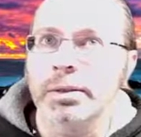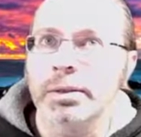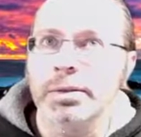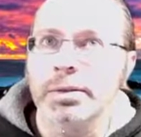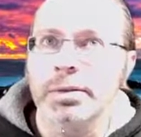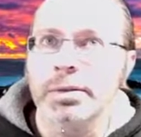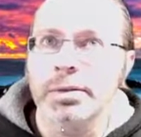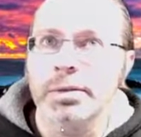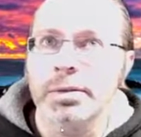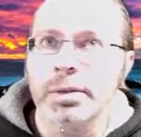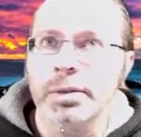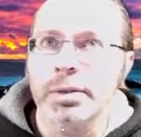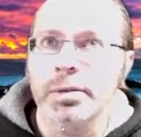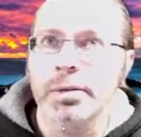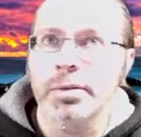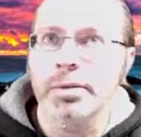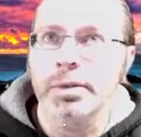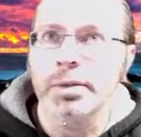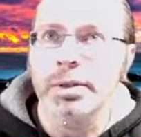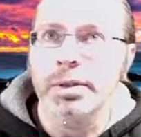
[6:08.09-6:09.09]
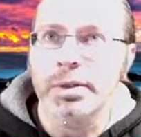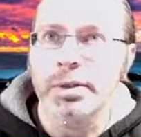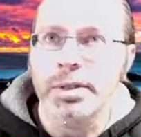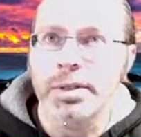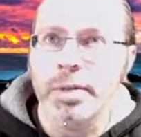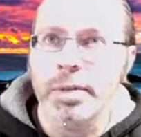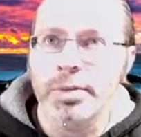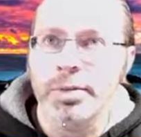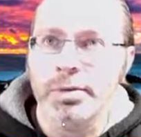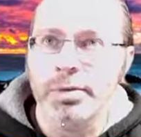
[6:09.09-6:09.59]
So this camera is
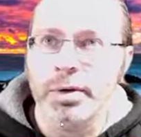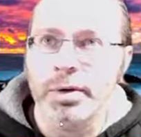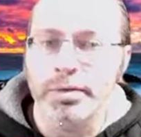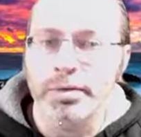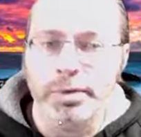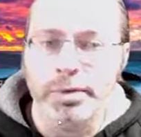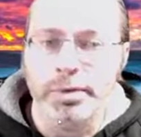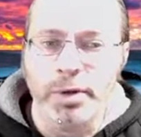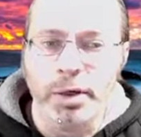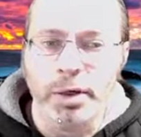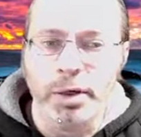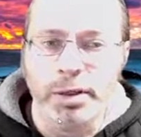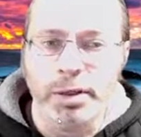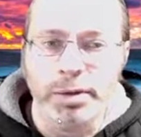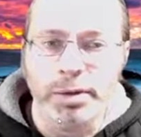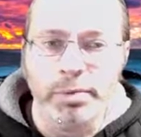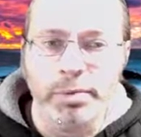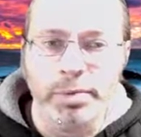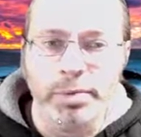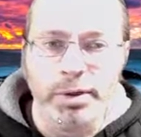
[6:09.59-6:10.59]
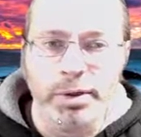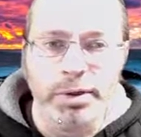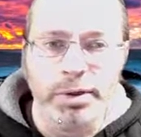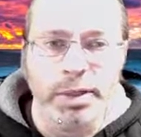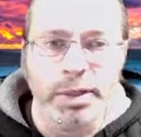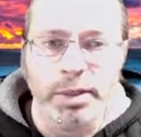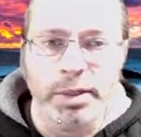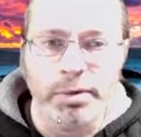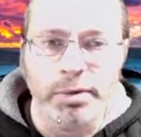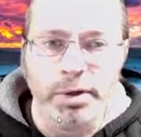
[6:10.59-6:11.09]
great for darkness, but not
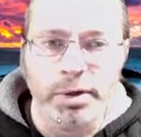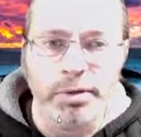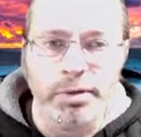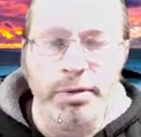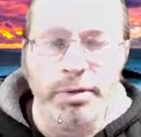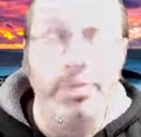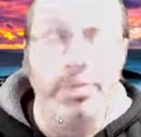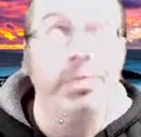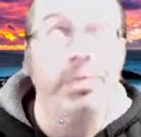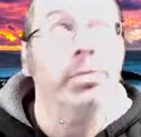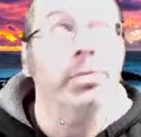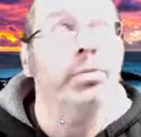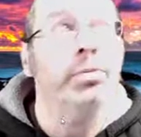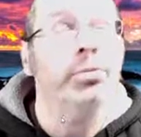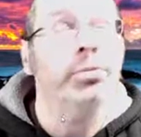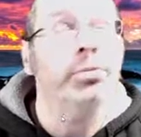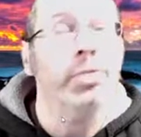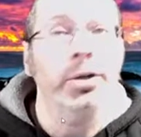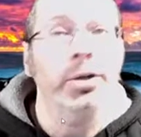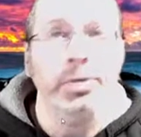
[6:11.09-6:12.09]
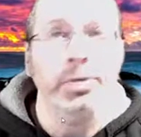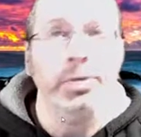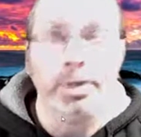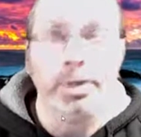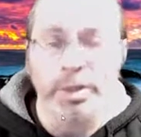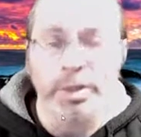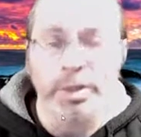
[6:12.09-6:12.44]
great for bright overhead lighting.